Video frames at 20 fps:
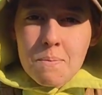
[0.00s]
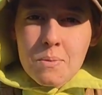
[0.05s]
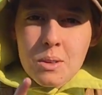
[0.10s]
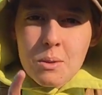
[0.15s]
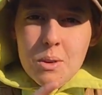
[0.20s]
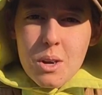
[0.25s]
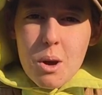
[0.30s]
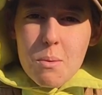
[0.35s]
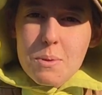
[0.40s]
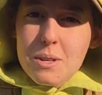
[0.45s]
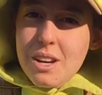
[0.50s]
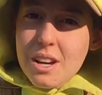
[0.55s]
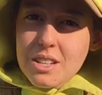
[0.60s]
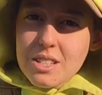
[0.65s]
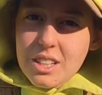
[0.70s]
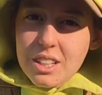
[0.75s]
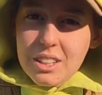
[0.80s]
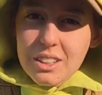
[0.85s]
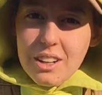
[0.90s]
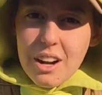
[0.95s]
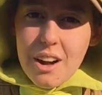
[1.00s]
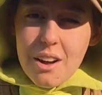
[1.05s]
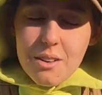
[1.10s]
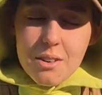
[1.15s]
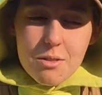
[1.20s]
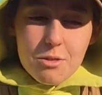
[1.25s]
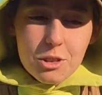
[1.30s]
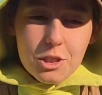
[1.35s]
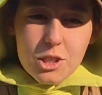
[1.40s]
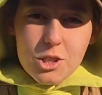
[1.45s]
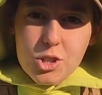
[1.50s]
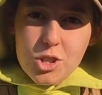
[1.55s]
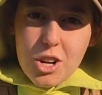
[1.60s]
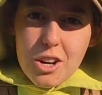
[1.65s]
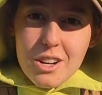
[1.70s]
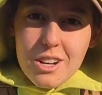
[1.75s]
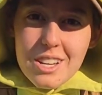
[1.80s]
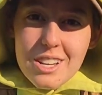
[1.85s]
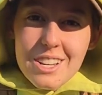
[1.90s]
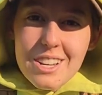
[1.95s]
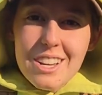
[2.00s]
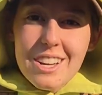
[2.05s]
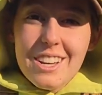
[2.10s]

And we hope you guys stick around for the journey,